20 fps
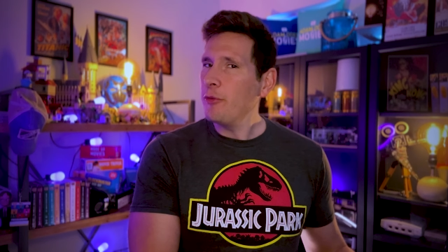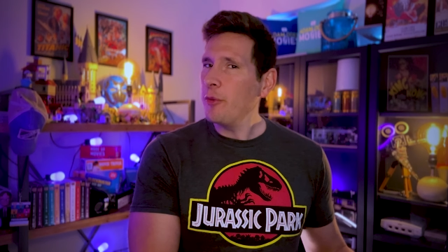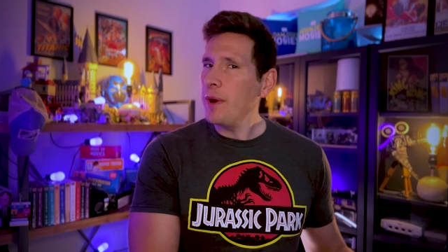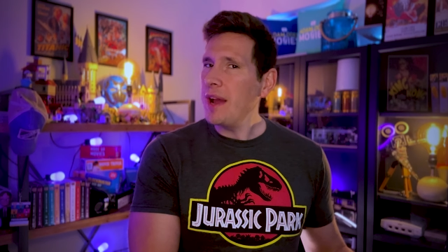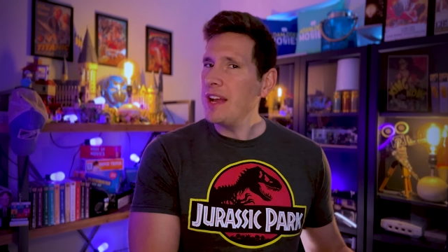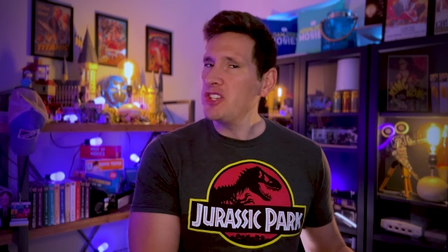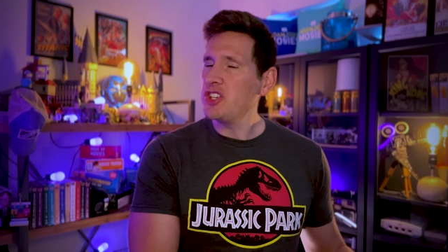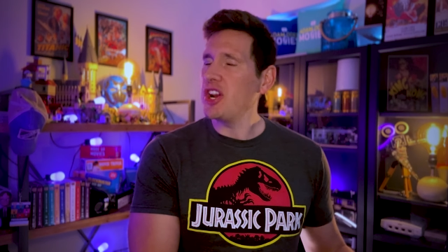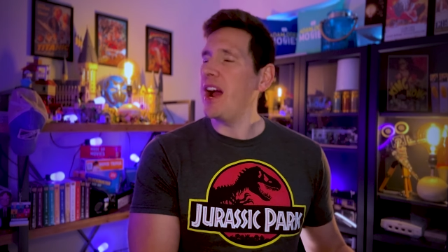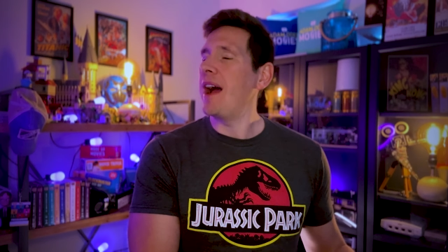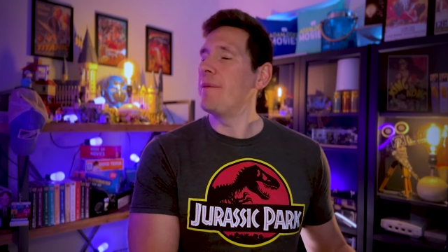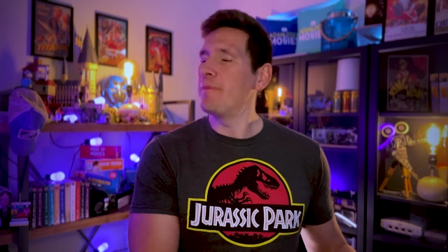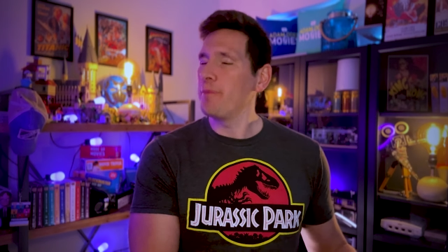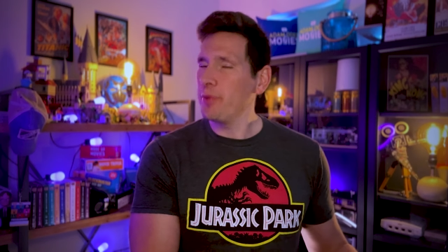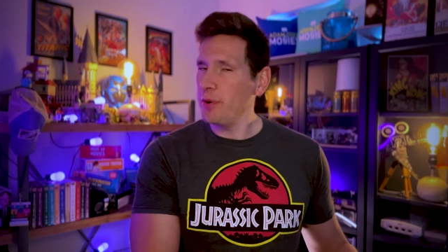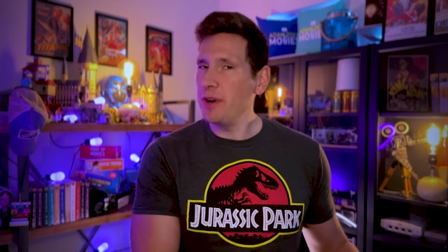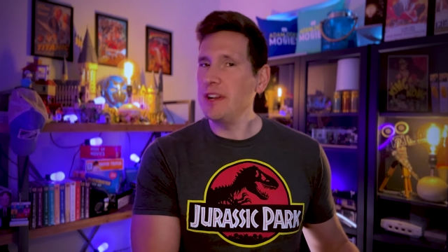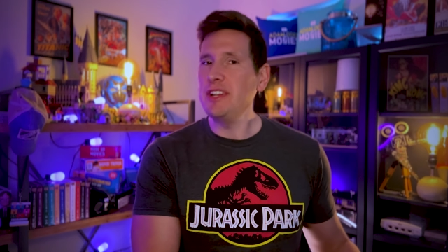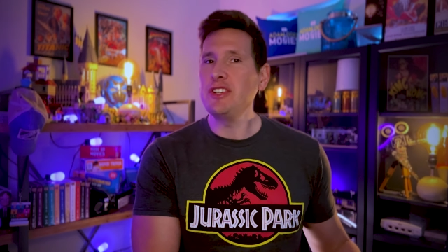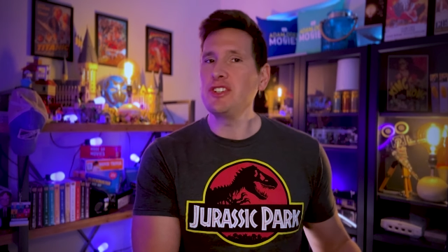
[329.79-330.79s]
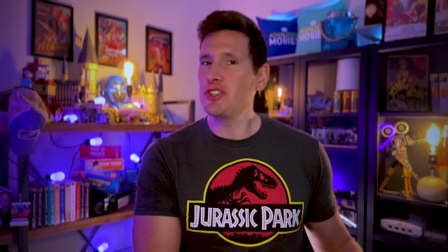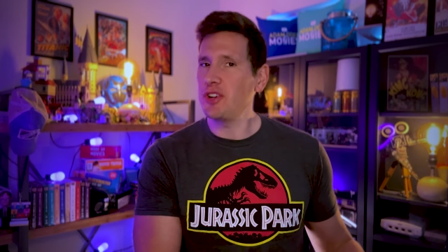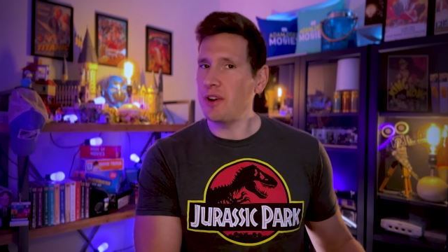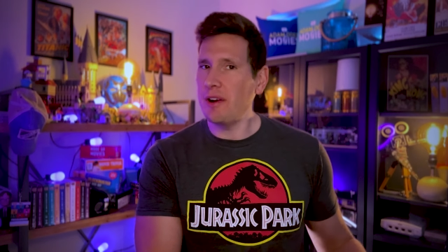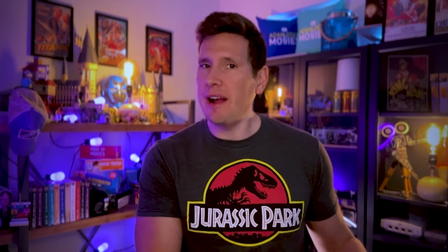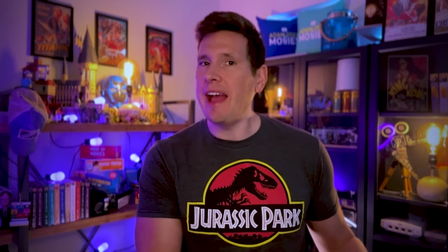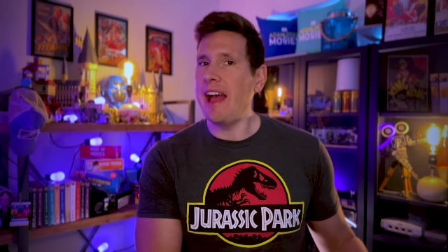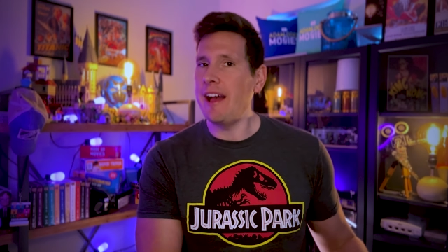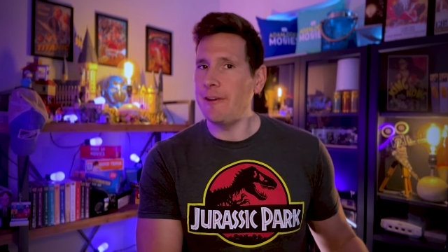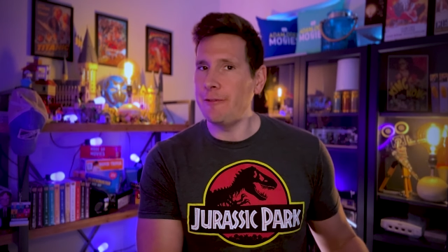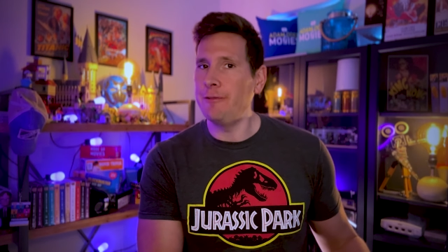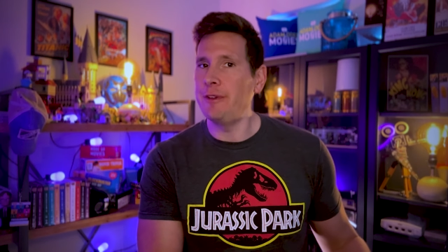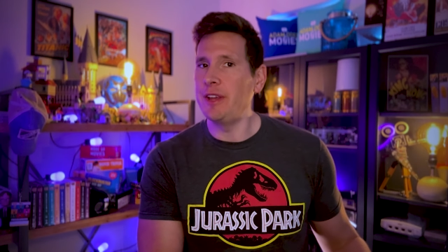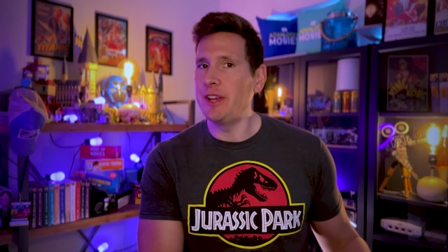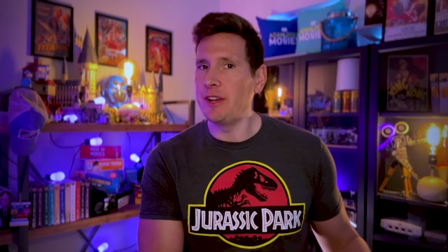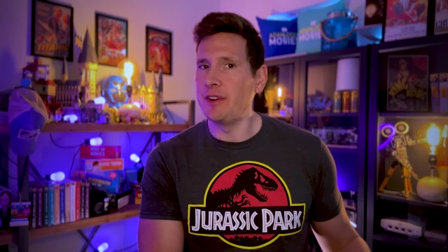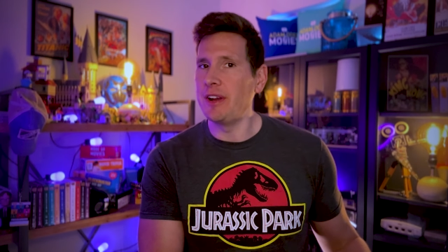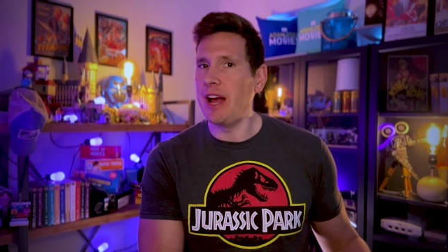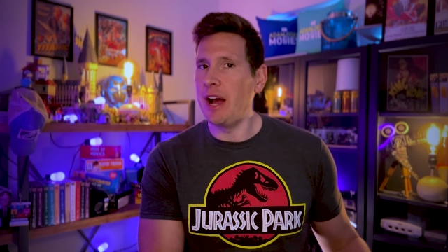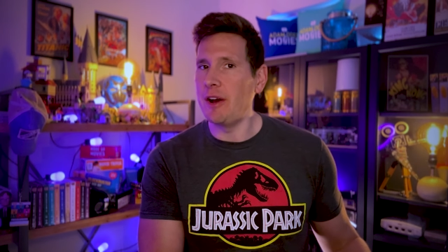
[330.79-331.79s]
which I'm pretty sure I have
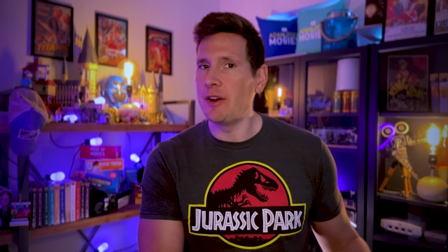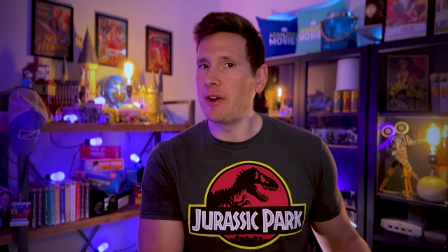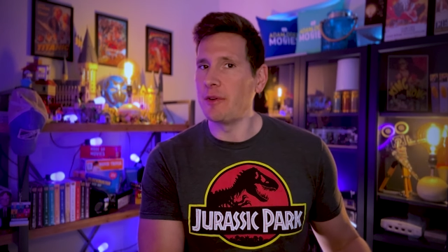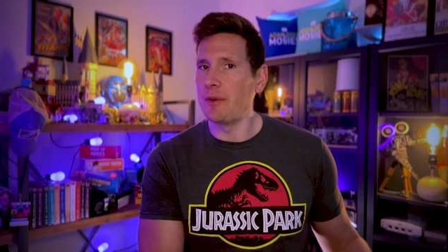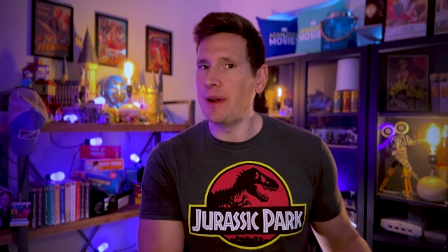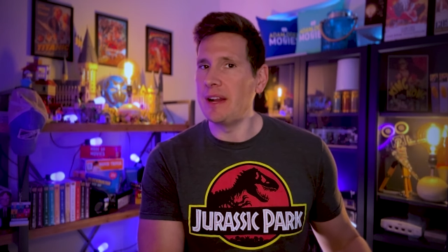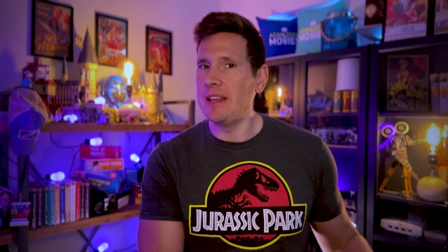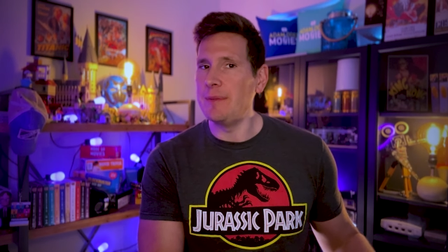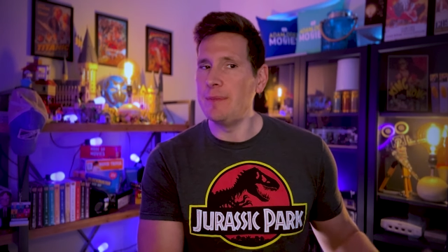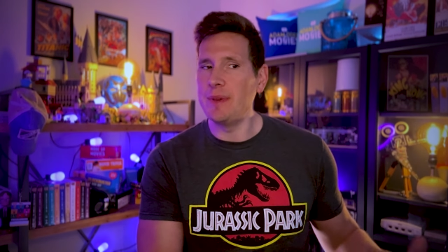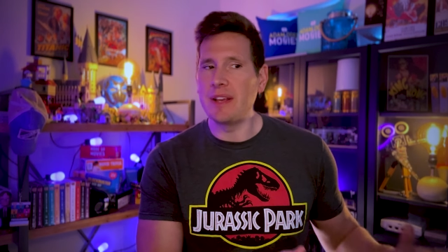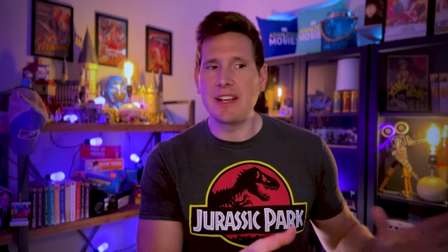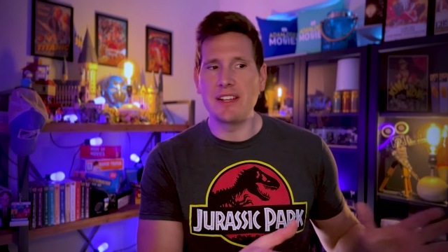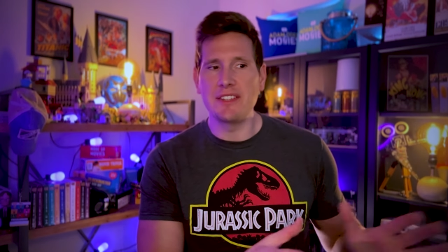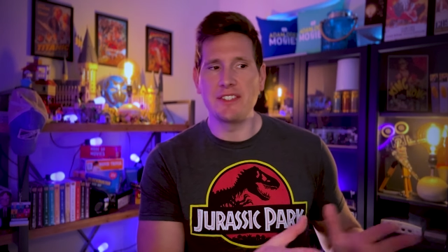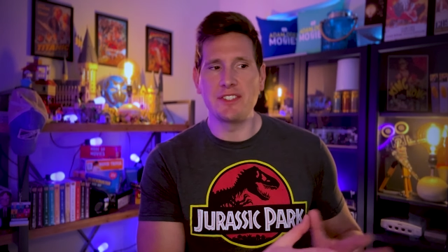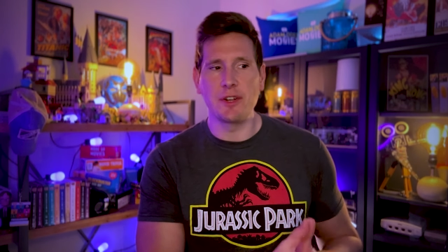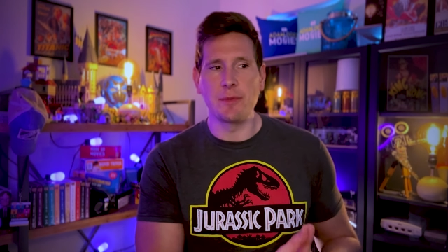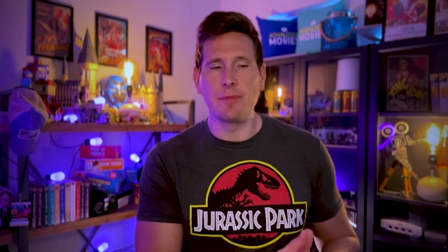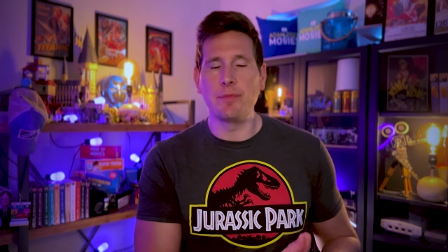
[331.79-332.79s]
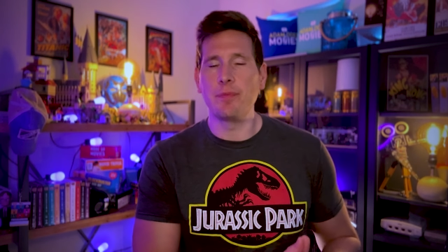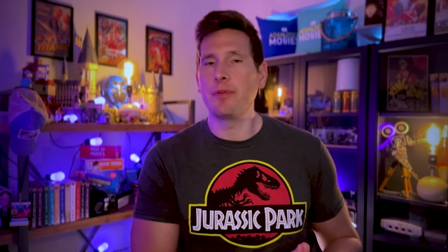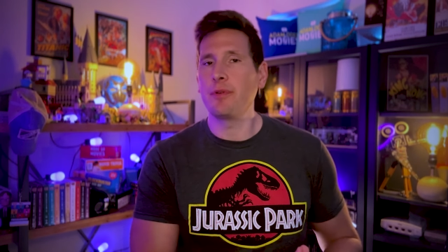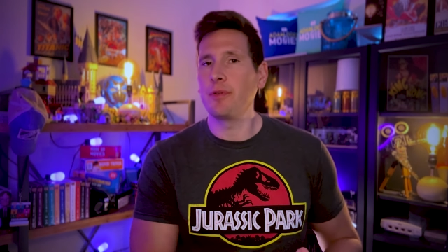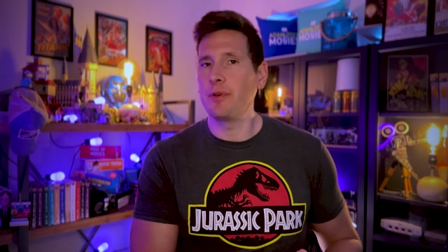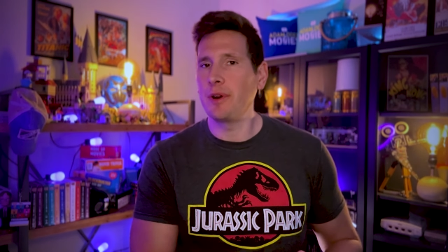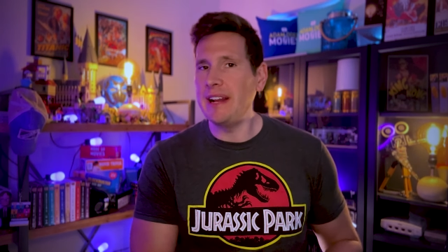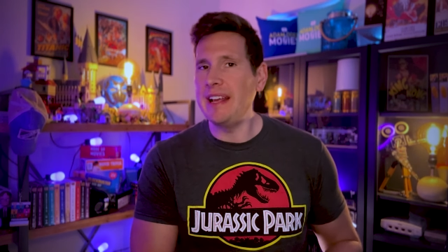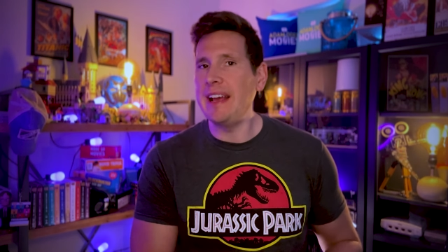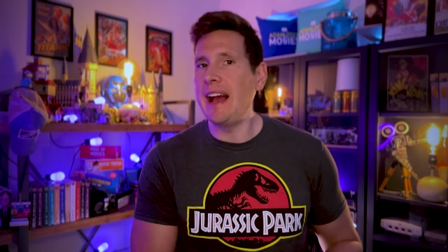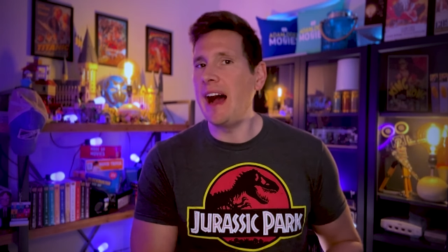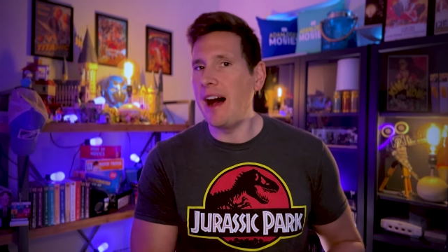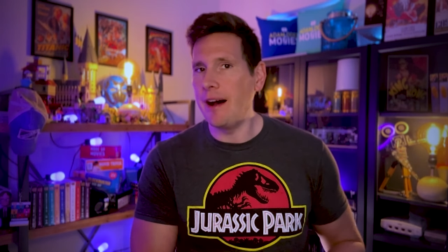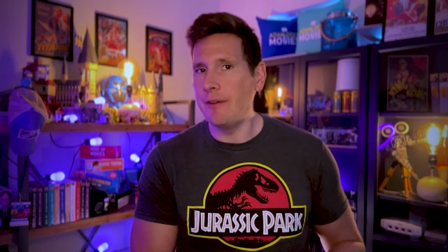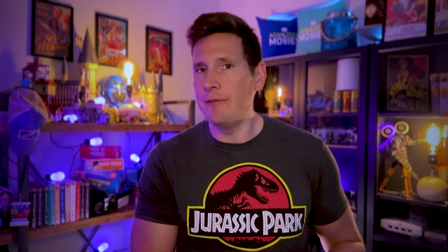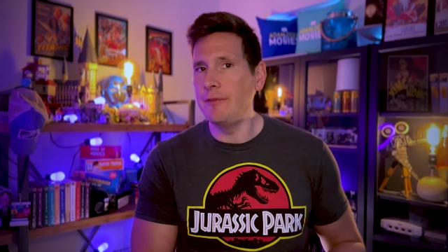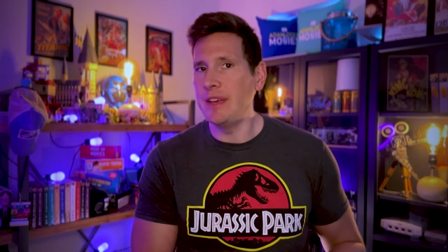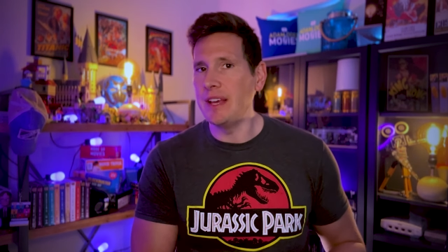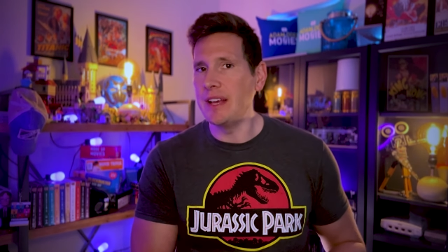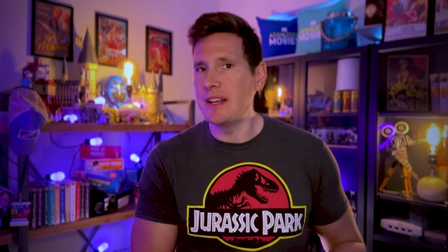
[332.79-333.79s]
figured out already because they're pretty
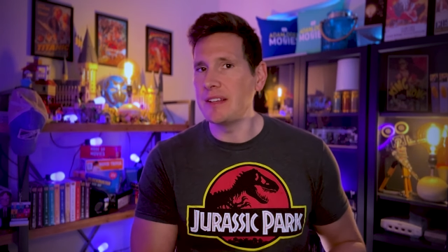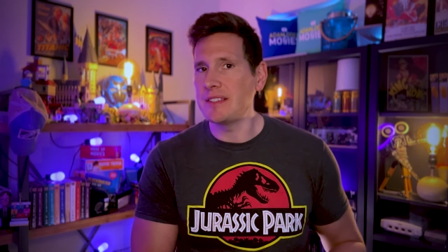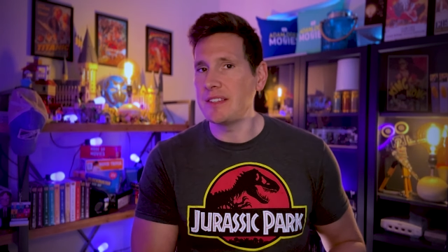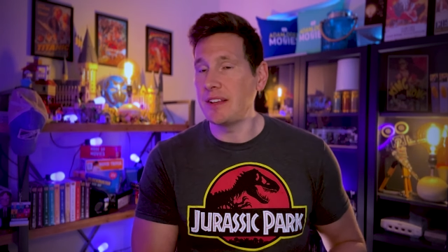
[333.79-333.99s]
obvious.